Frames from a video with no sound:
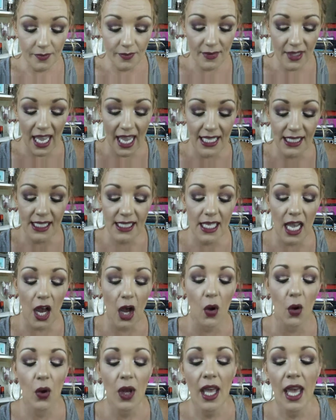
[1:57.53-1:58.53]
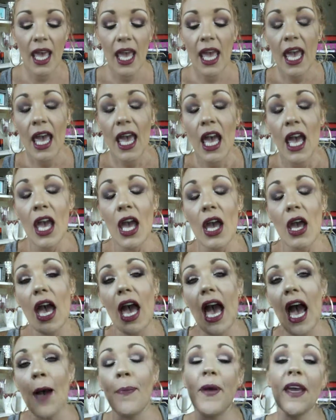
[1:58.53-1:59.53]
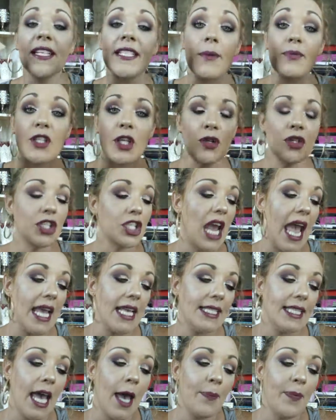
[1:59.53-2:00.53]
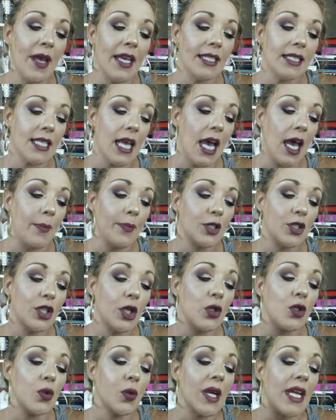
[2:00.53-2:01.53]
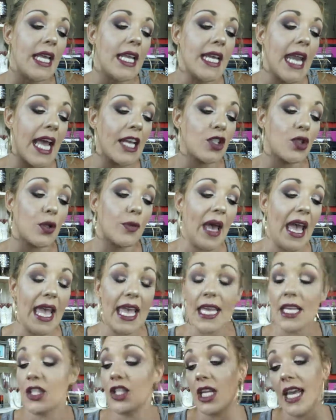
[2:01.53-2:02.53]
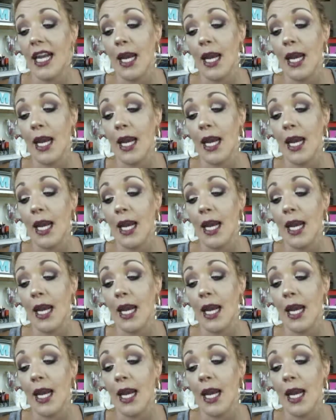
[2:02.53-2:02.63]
And so I picked up two shades. I picked up 220 Natural Beige and